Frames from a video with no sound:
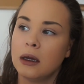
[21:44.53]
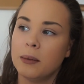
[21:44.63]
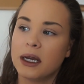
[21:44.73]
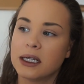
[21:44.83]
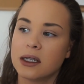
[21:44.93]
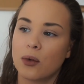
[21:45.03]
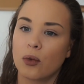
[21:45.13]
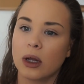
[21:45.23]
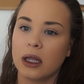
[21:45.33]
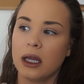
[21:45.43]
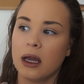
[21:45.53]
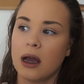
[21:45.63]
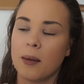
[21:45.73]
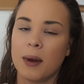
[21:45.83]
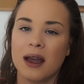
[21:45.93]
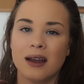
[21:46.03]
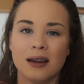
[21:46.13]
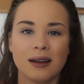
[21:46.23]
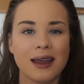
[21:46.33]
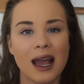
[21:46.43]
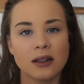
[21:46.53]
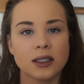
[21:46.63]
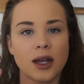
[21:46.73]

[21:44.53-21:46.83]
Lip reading: because it really cancels